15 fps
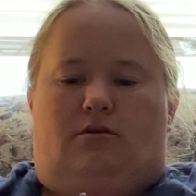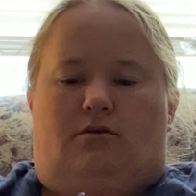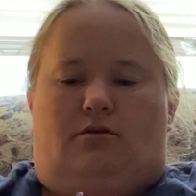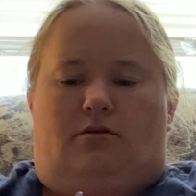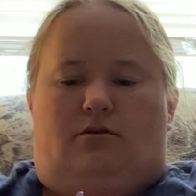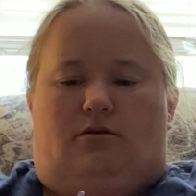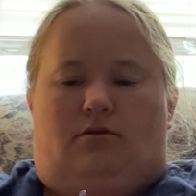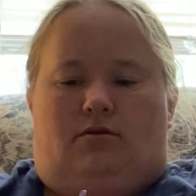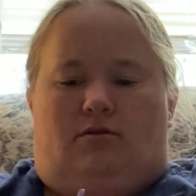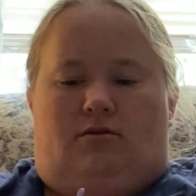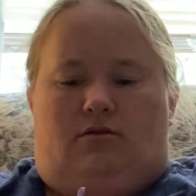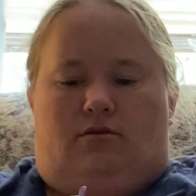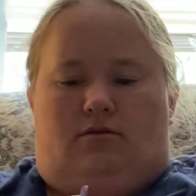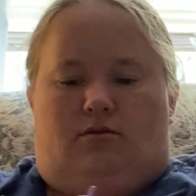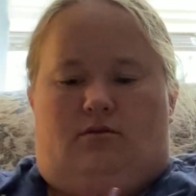
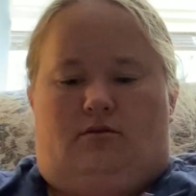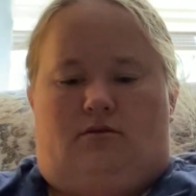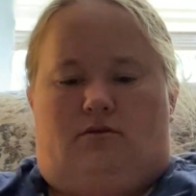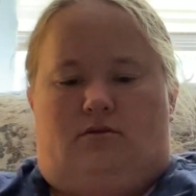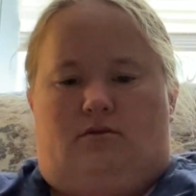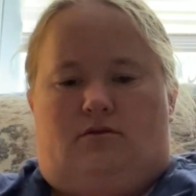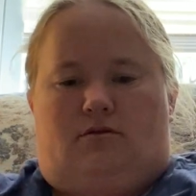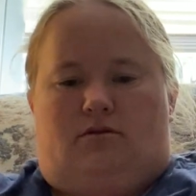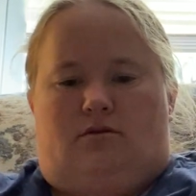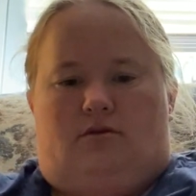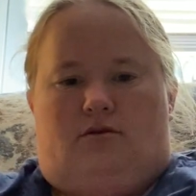(silence)